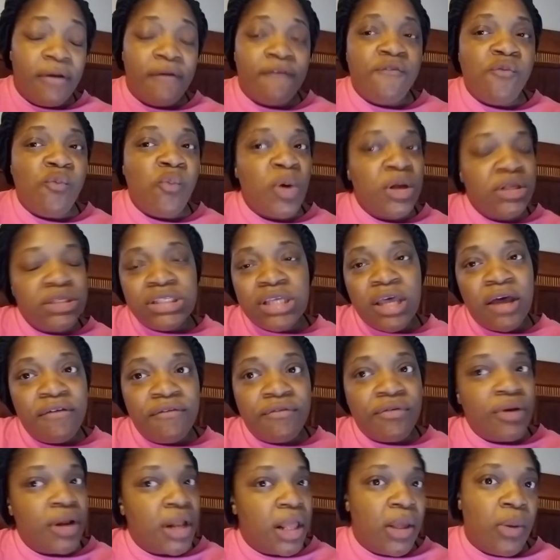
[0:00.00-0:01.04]
of what's
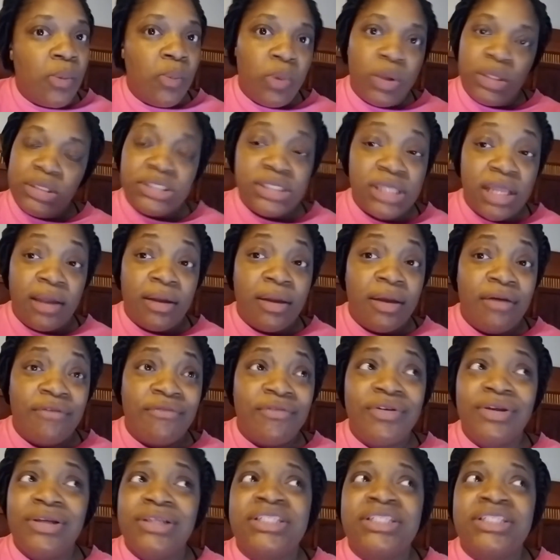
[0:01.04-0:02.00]
covered and what's not covered?